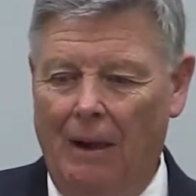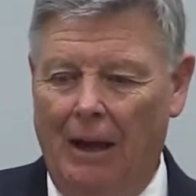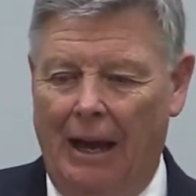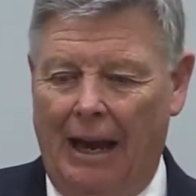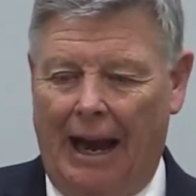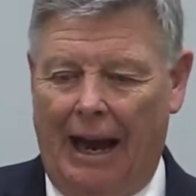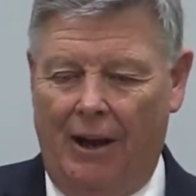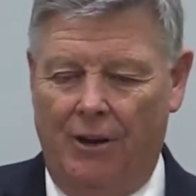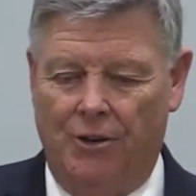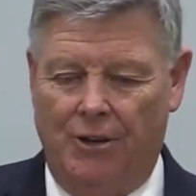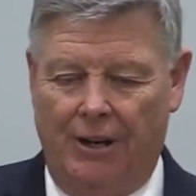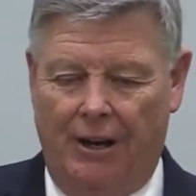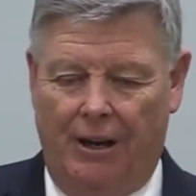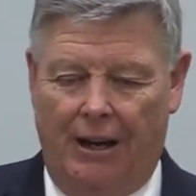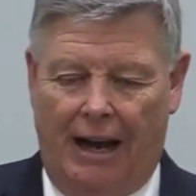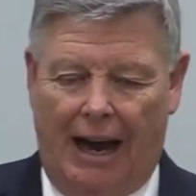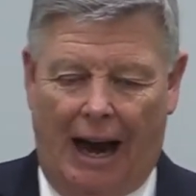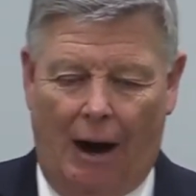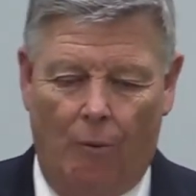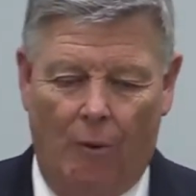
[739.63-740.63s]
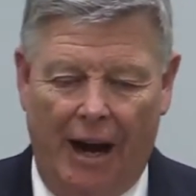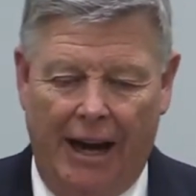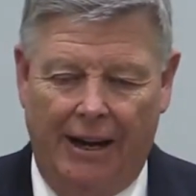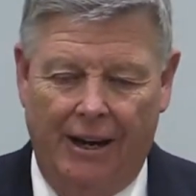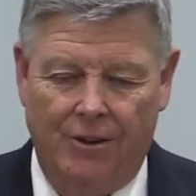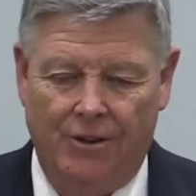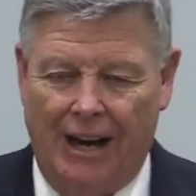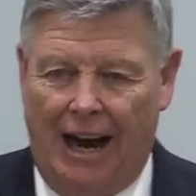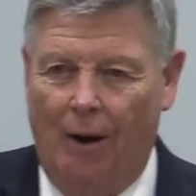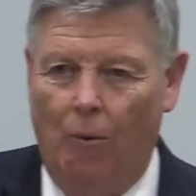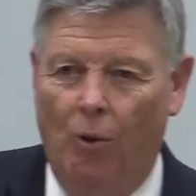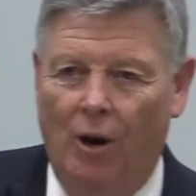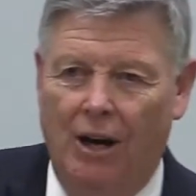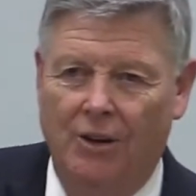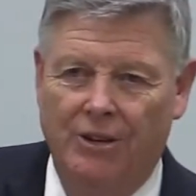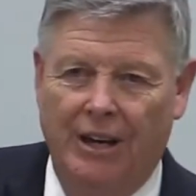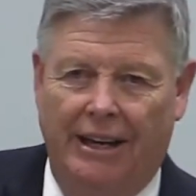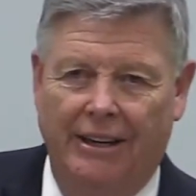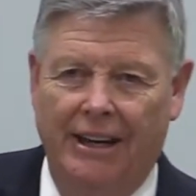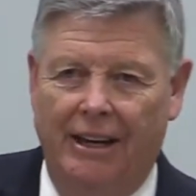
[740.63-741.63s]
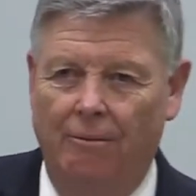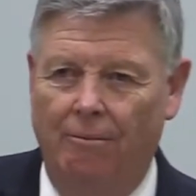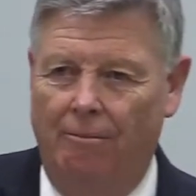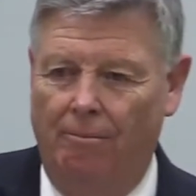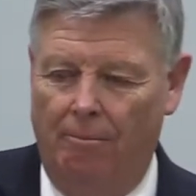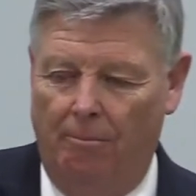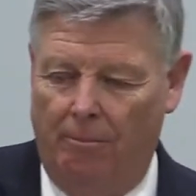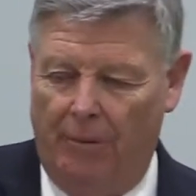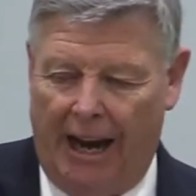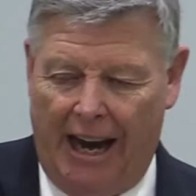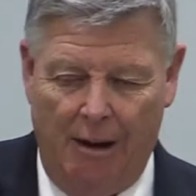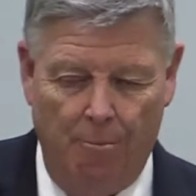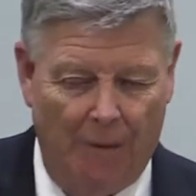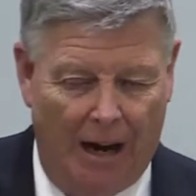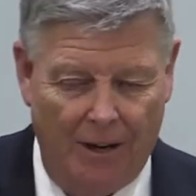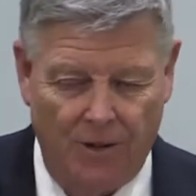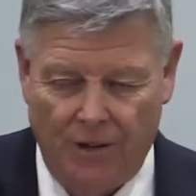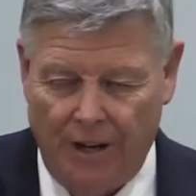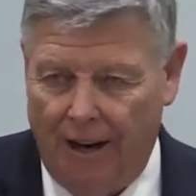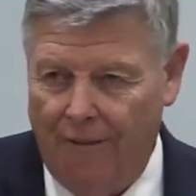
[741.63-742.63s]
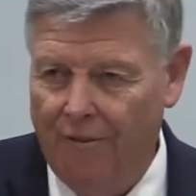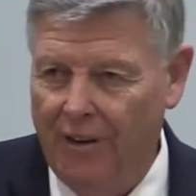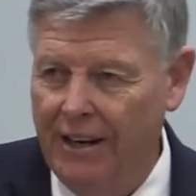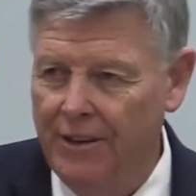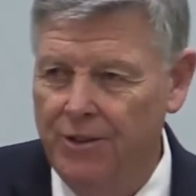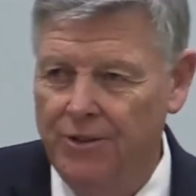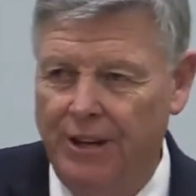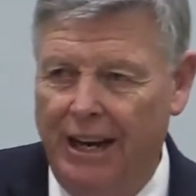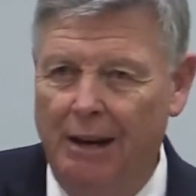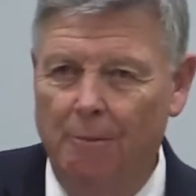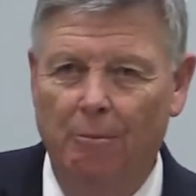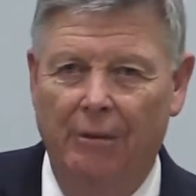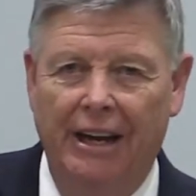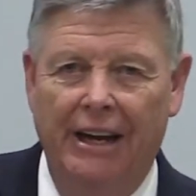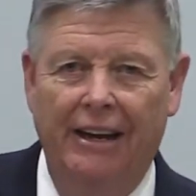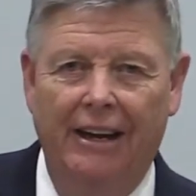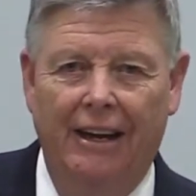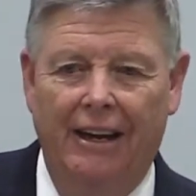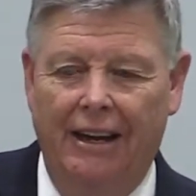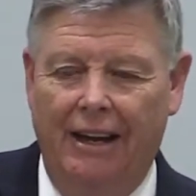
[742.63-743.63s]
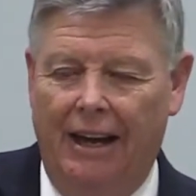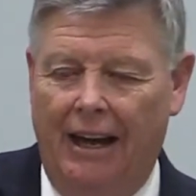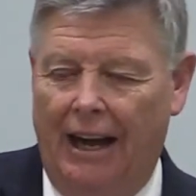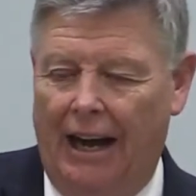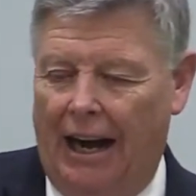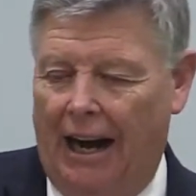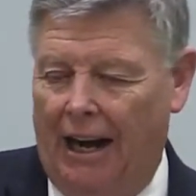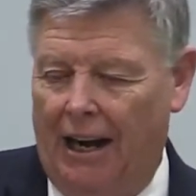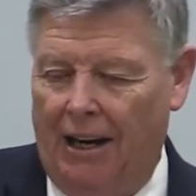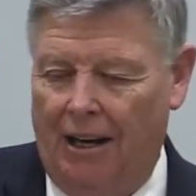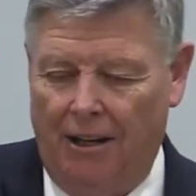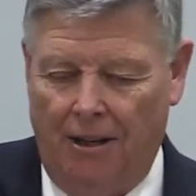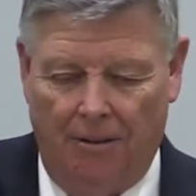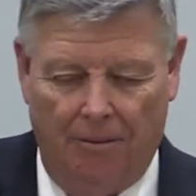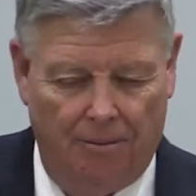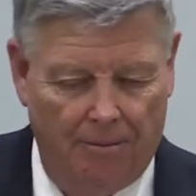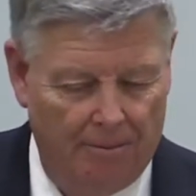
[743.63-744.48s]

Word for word: as uh, irate as I was. I didn't behave myself unseemly. Uh,